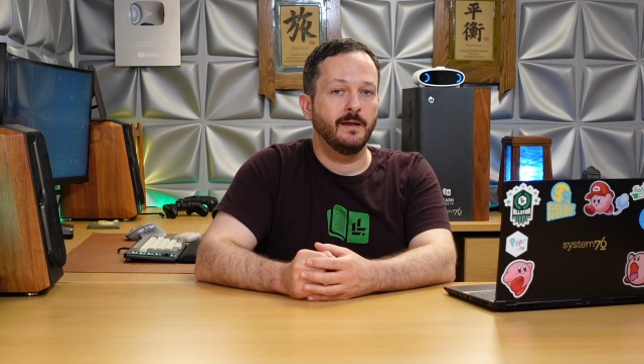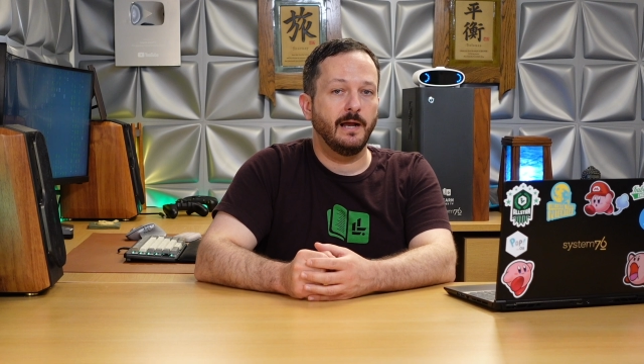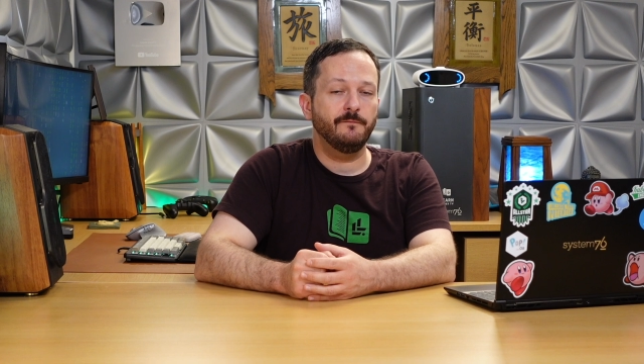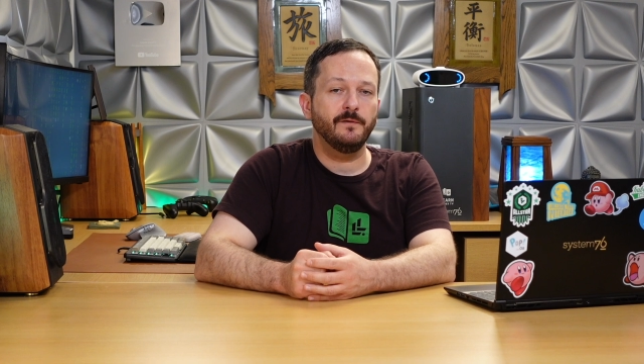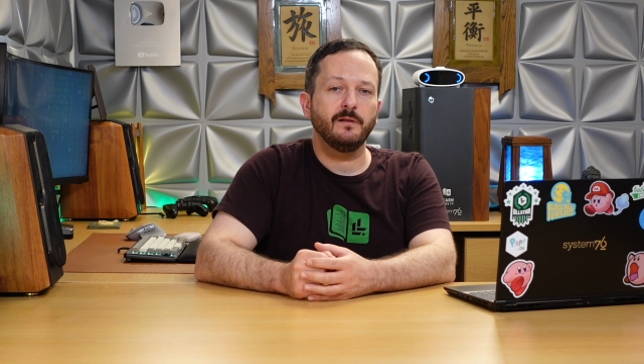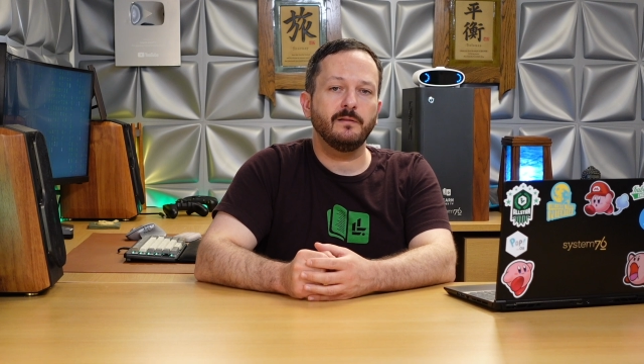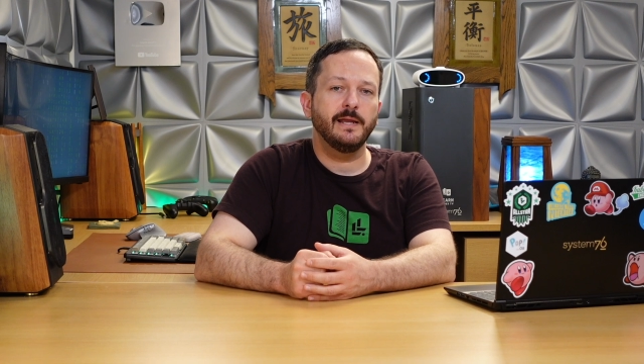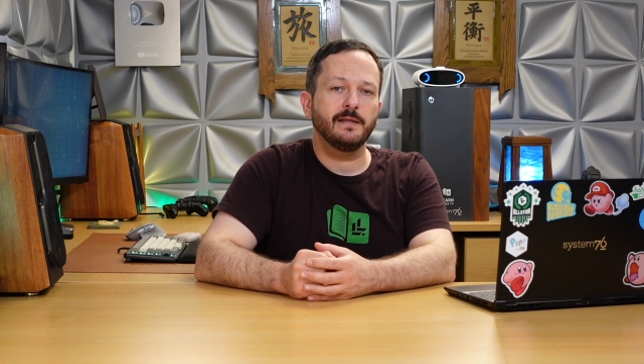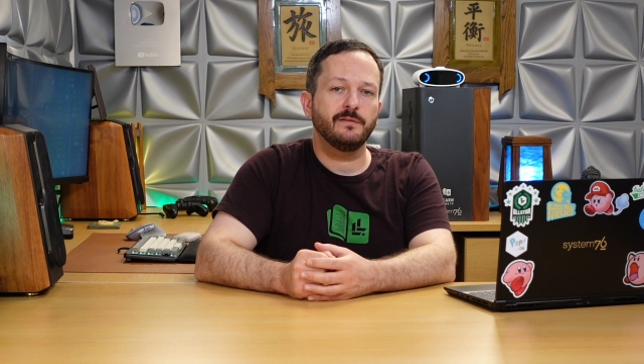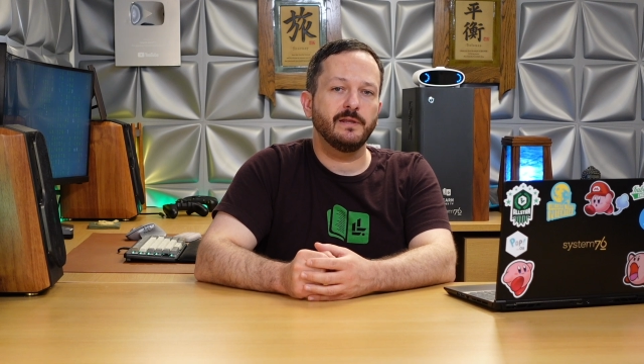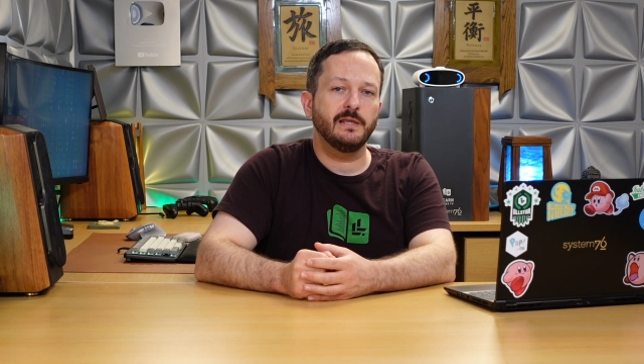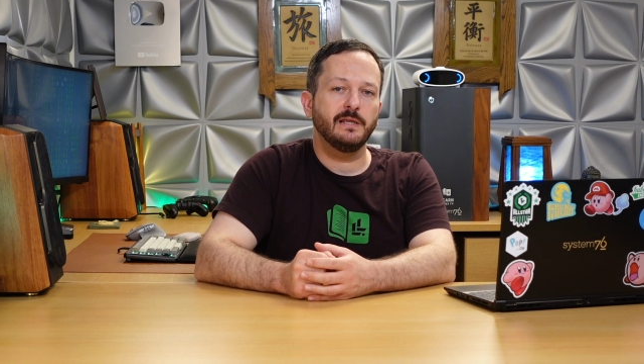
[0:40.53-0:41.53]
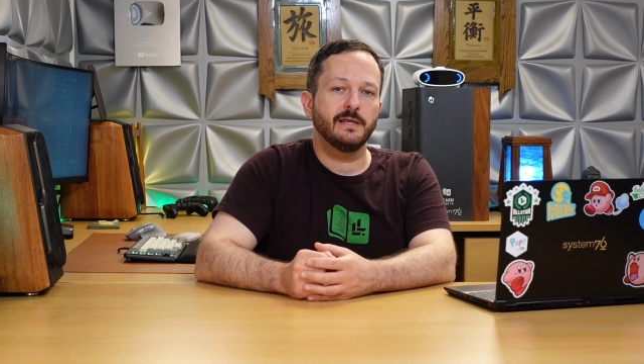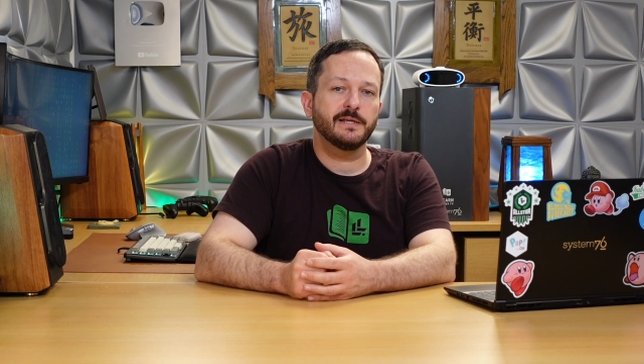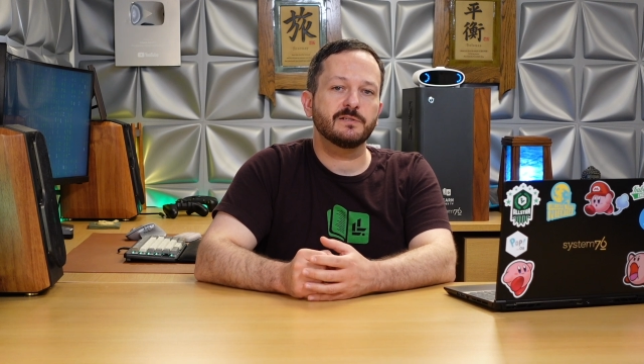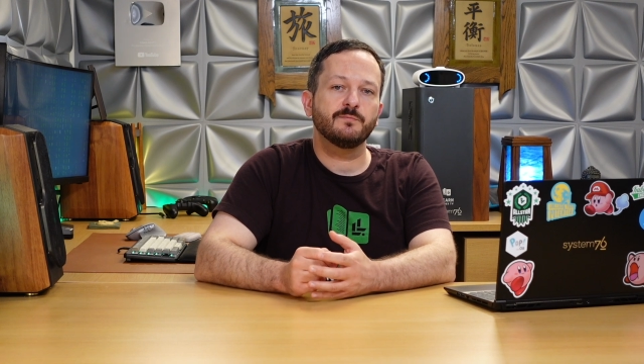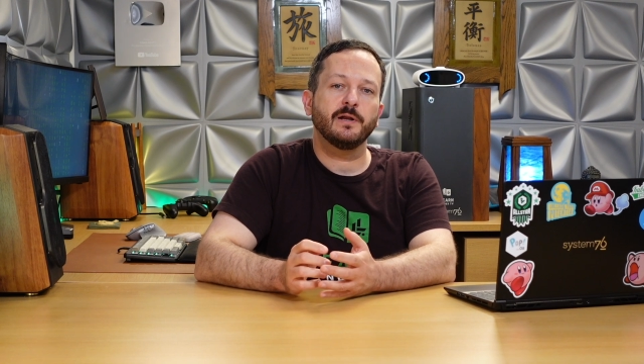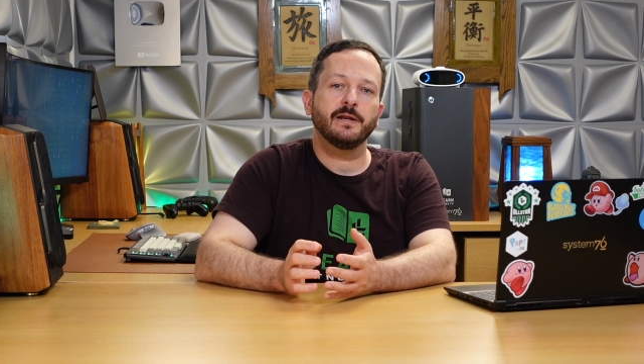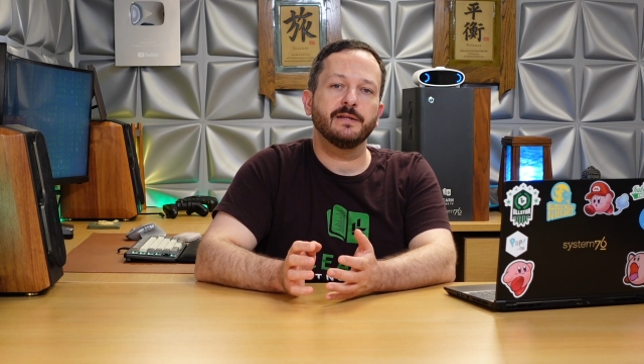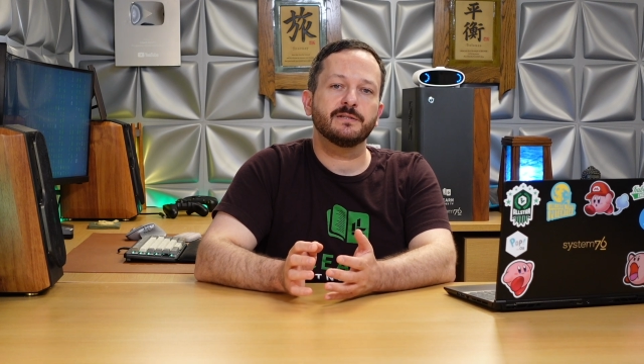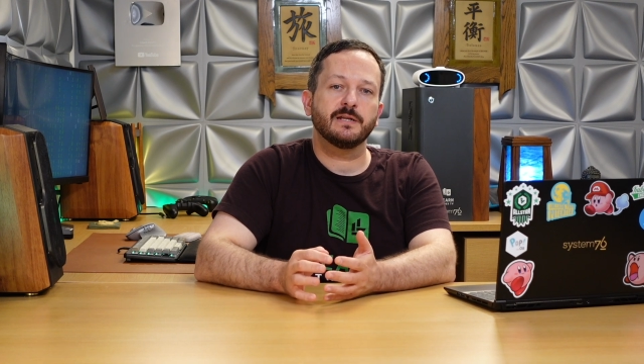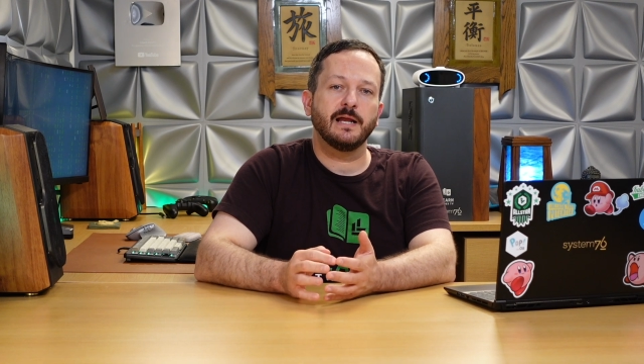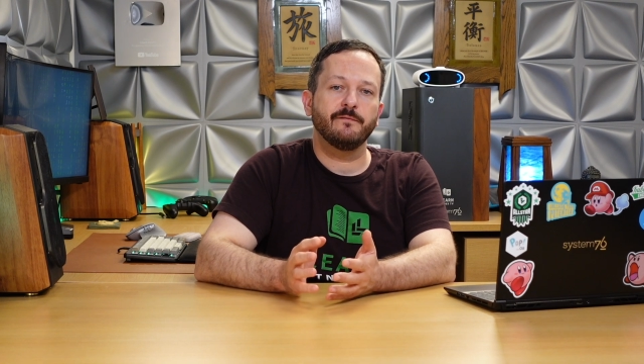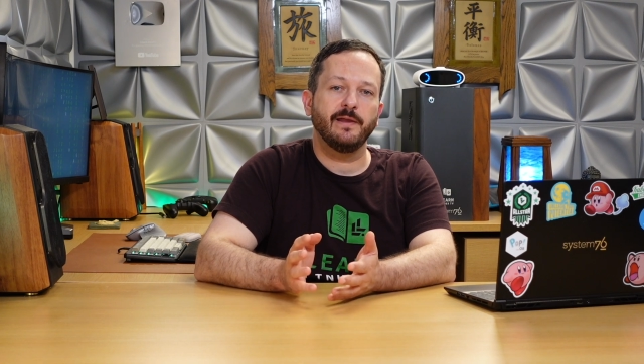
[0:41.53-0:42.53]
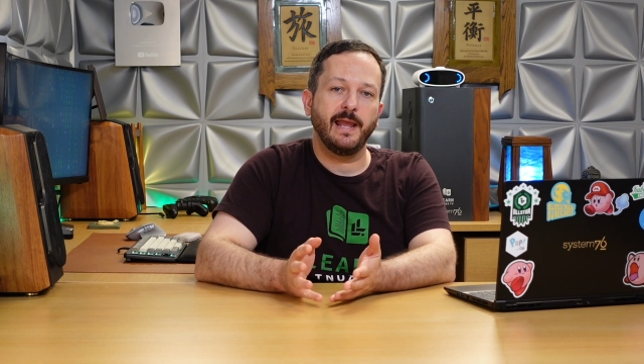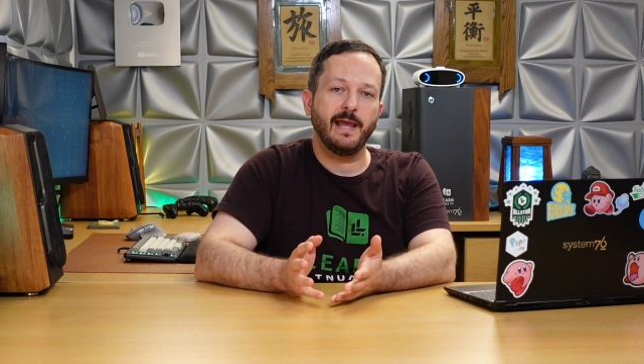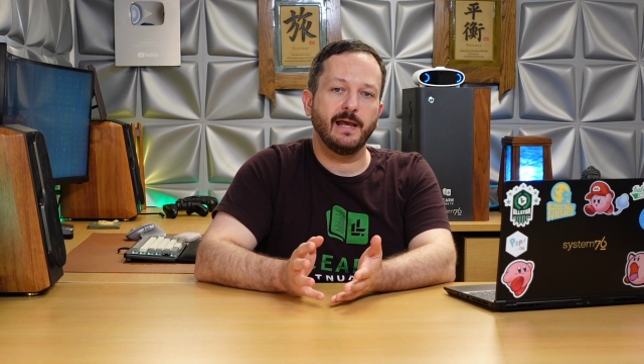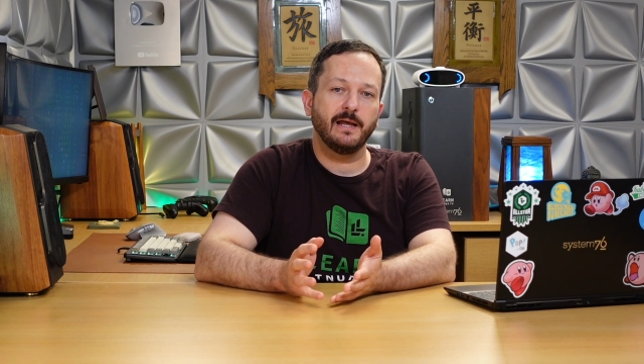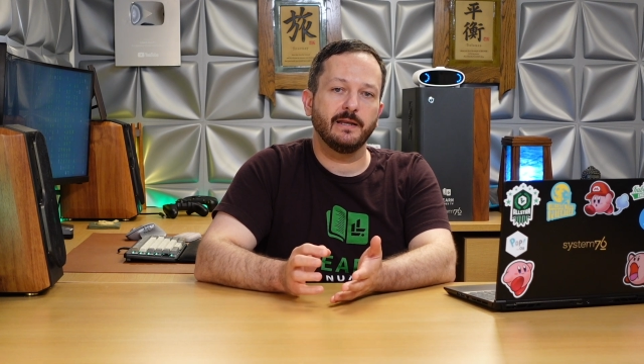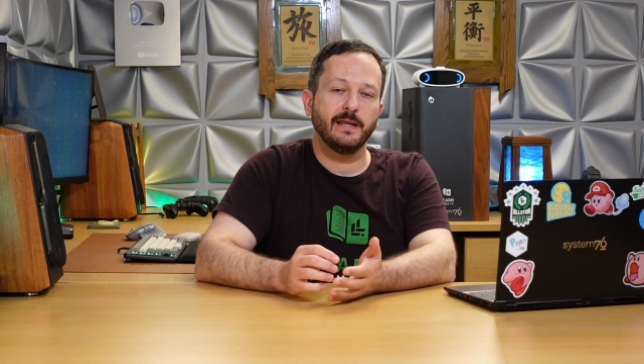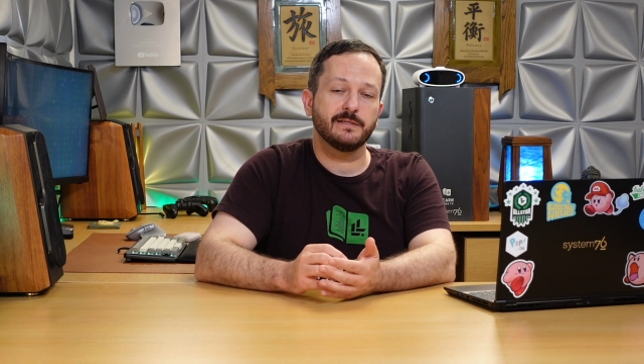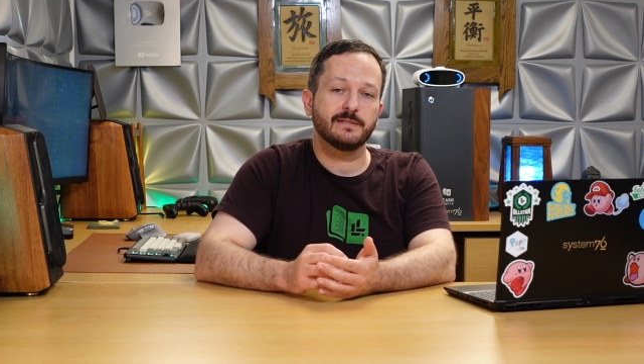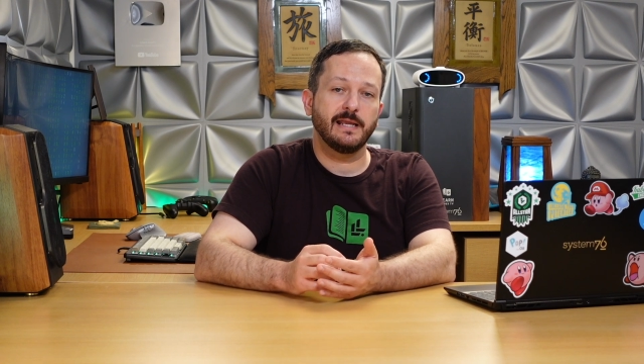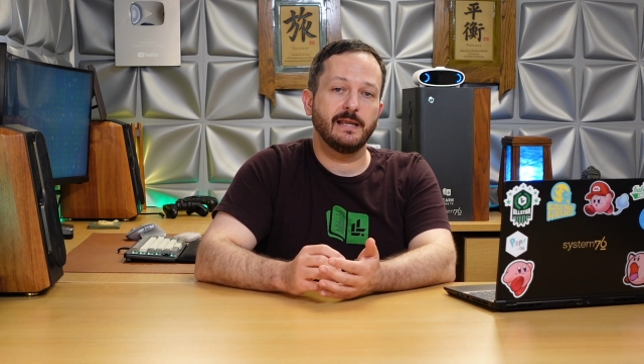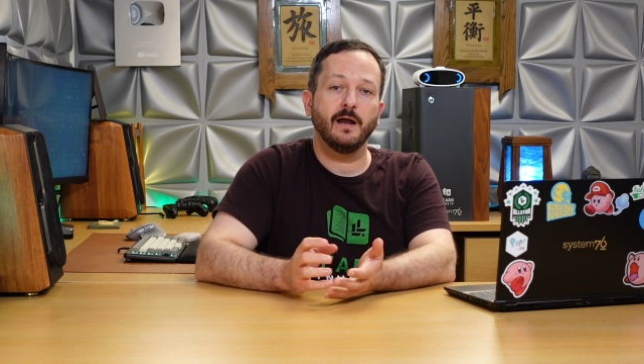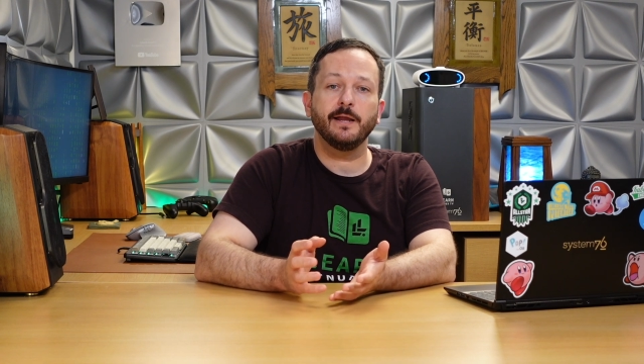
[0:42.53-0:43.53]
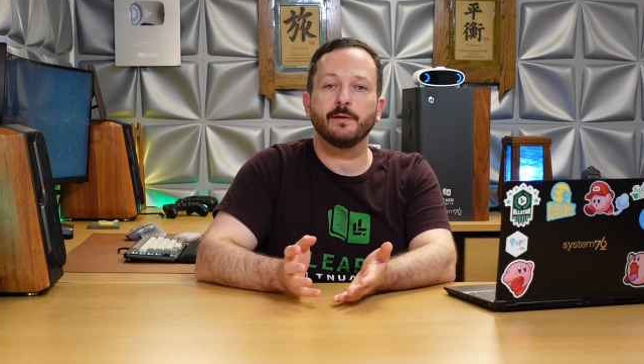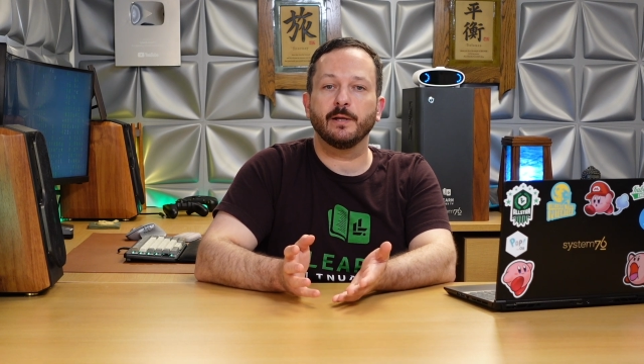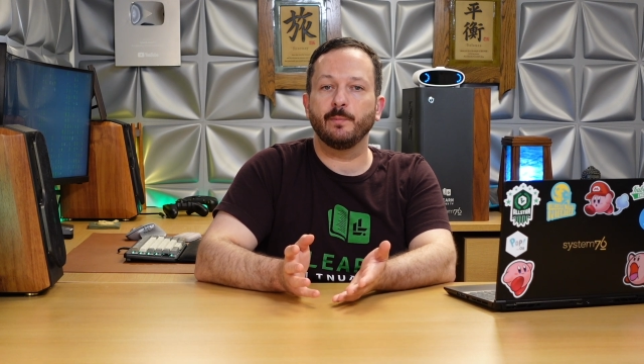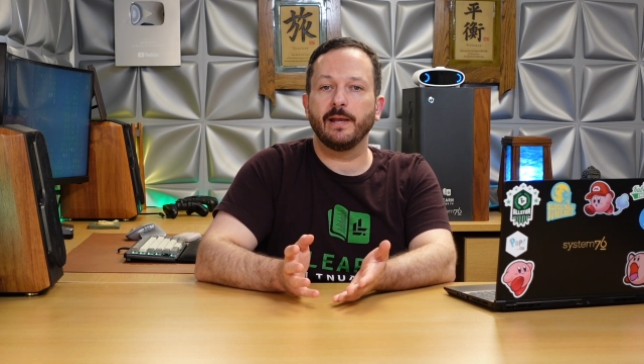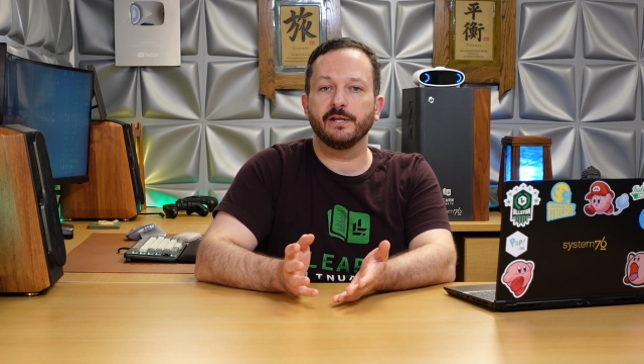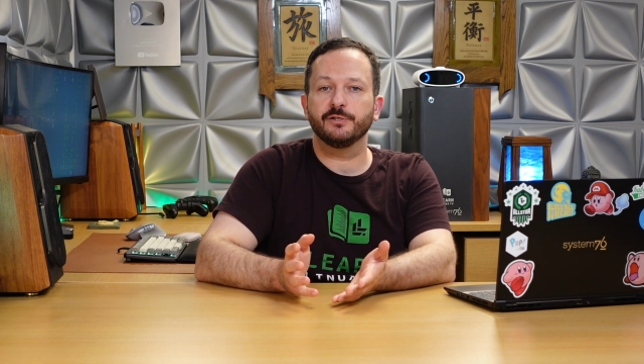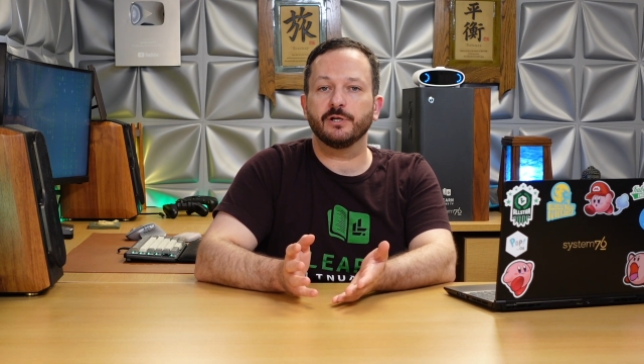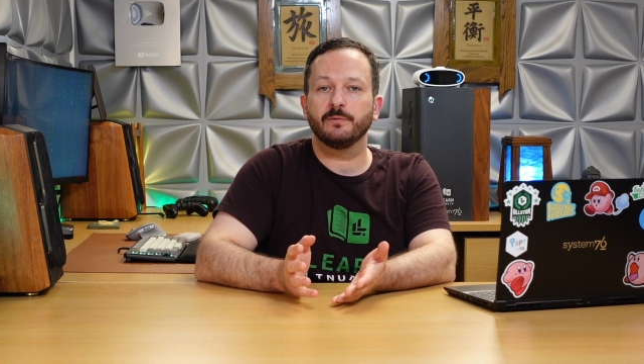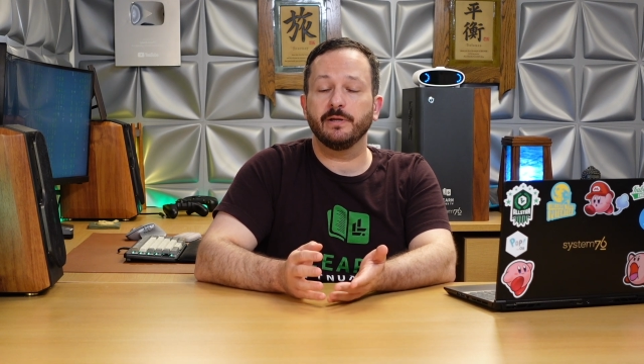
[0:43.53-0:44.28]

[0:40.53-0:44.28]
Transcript: I felt like the experience that I've had as a hiring manager,